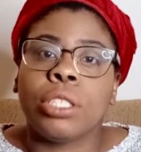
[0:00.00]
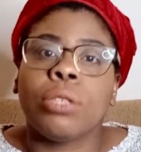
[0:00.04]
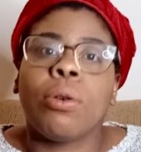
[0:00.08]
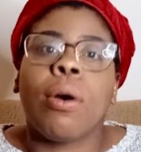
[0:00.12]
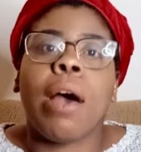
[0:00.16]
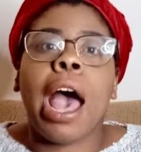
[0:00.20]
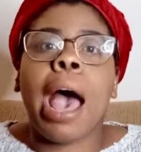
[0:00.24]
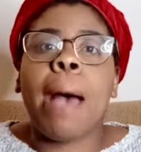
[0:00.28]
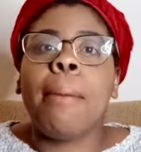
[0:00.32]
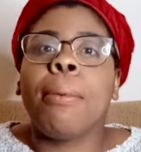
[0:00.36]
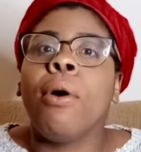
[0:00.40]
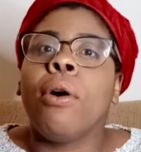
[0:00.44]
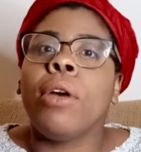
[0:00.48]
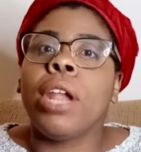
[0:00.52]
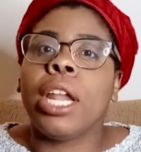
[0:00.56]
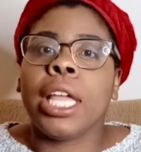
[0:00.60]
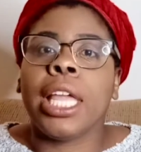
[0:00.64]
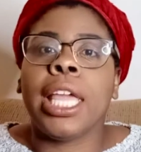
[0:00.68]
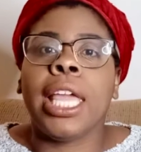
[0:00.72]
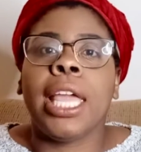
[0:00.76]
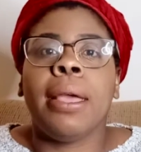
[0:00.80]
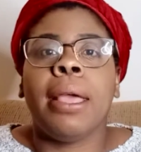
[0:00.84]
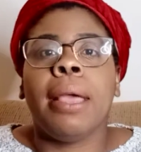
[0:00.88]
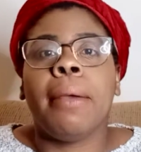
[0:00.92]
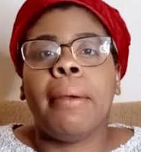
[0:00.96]
So I'm going
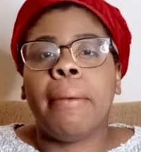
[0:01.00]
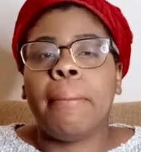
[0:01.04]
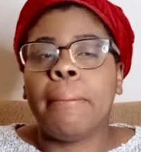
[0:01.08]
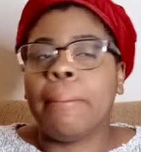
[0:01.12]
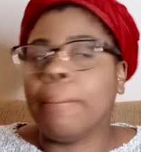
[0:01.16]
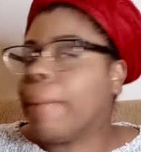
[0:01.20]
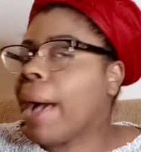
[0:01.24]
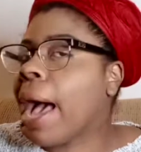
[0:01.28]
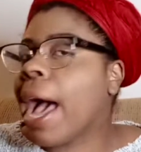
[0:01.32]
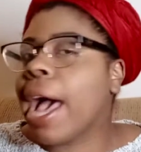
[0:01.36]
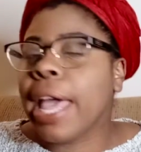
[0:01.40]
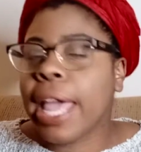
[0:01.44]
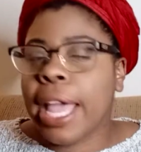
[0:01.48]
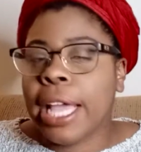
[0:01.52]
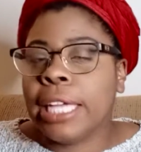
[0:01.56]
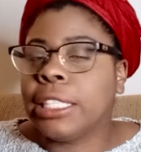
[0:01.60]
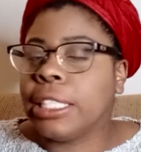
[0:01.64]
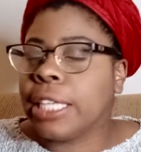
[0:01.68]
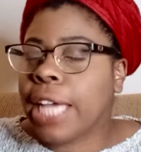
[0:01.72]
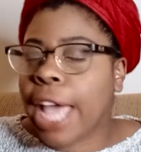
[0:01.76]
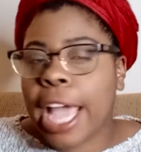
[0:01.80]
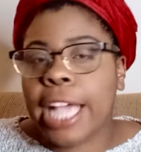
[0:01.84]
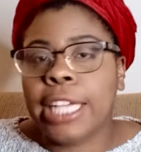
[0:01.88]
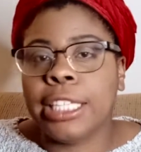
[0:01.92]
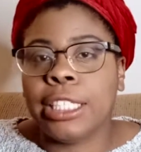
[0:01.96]
to get my
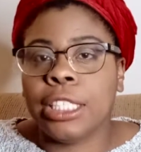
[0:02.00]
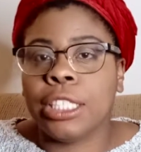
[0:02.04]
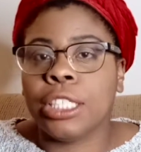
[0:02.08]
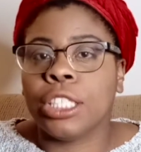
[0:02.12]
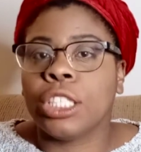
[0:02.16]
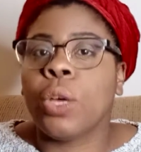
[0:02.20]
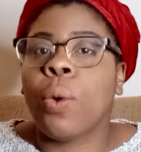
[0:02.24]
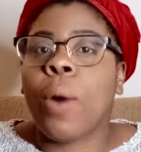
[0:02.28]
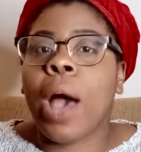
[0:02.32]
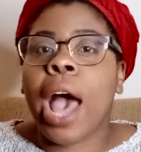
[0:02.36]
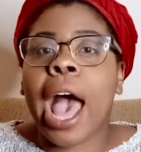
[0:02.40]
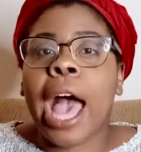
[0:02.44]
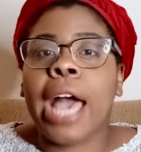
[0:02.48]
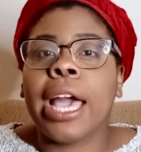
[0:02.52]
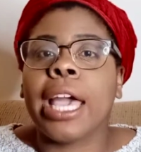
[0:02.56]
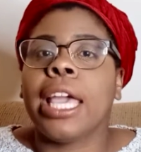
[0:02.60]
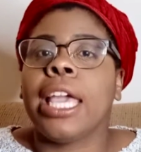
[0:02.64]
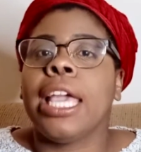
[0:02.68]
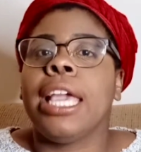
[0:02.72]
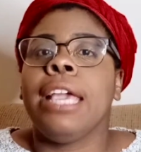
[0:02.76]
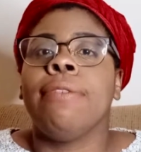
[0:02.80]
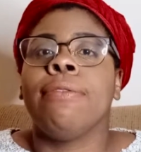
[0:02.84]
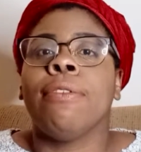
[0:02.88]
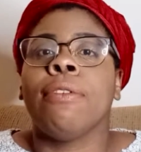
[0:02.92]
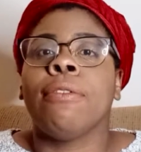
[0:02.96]
education so I can
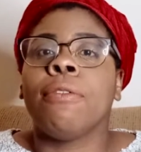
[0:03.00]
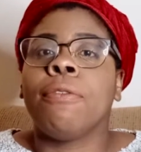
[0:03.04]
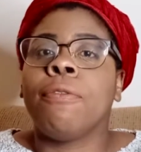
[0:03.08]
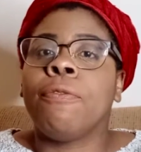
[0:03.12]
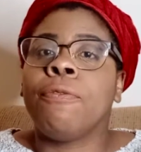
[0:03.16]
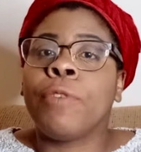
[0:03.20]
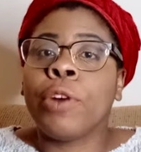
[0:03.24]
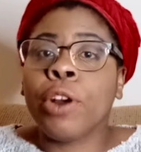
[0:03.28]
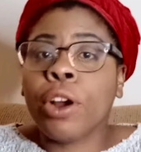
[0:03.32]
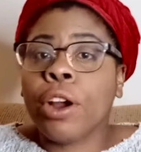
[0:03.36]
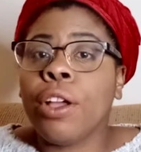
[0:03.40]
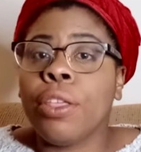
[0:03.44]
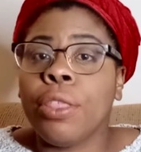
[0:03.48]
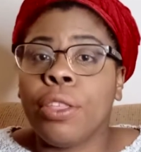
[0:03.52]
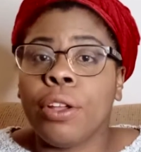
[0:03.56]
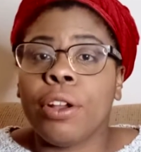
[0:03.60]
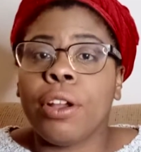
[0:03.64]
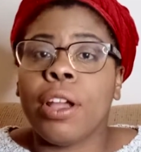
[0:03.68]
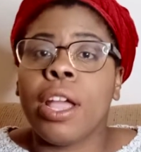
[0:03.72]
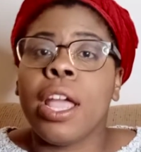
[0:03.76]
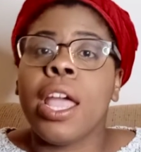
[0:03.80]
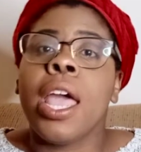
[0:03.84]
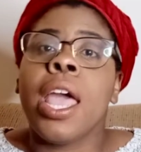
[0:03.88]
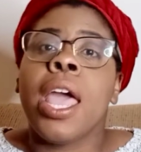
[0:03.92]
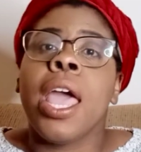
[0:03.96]
even
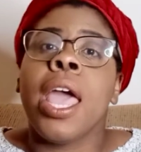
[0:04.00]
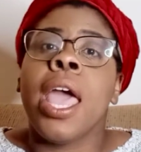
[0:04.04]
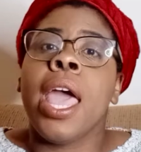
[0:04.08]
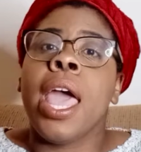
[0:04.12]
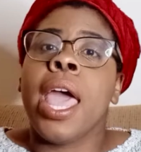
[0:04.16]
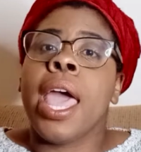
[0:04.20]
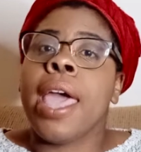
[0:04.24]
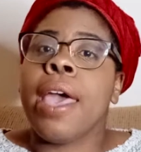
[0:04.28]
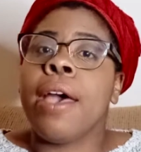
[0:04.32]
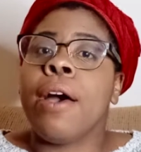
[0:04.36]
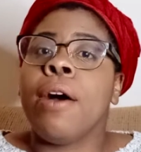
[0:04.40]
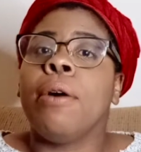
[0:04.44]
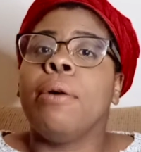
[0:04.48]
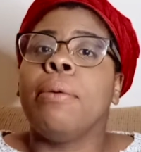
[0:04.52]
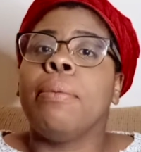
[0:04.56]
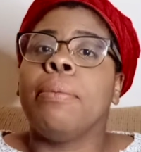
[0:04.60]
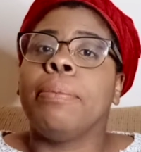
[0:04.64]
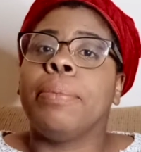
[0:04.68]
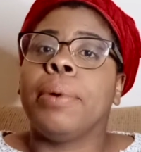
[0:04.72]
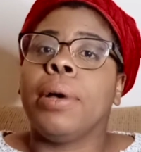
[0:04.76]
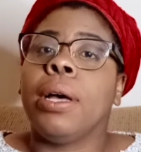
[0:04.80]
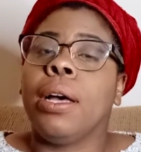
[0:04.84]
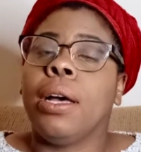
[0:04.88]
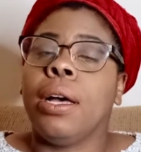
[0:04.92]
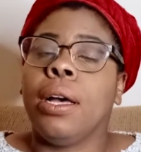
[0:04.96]
further
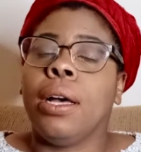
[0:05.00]
help